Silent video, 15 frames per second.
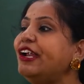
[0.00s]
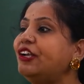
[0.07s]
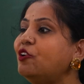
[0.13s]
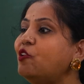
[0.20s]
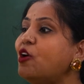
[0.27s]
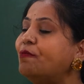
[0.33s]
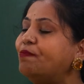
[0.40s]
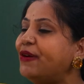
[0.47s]

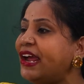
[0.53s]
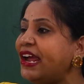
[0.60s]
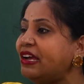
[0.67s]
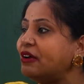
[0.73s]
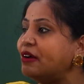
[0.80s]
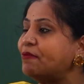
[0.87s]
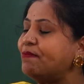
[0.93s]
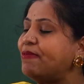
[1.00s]
into a big
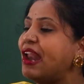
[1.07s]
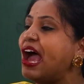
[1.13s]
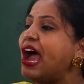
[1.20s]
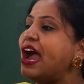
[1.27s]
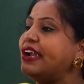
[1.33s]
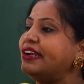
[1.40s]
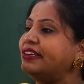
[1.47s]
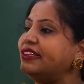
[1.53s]

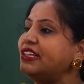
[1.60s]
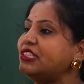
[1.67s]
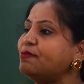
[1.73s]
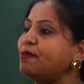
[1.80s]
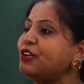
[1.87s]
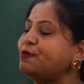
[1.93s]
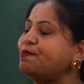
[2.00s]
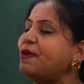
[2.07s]
plant, this
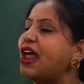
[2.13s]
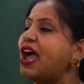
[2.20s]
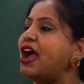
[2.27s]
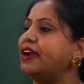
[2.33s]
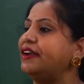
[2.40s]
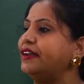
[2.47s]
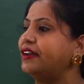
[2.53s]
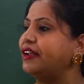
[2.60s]
much
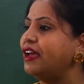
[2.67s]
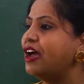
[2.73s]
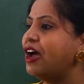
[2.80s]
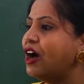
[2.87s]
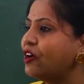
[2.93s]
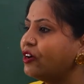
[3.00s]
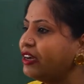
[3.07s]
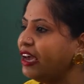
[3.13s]
plant.
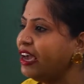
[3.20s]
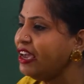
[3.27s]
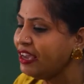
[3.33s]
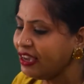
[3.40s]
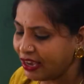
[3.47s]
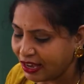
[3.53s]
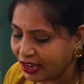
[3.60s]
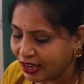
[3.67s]

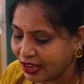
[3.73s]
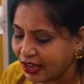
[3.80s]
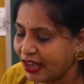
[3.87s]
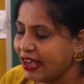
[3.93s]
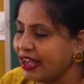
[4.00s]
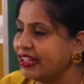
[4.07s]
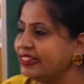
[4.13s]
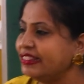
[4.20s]
Okay?
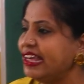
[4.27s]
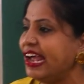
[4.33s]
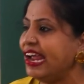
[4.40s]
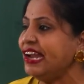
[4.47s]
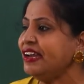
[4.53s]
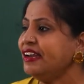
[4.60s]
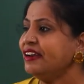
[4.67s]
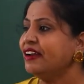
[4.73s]

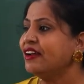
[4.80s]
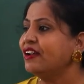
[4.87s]
Then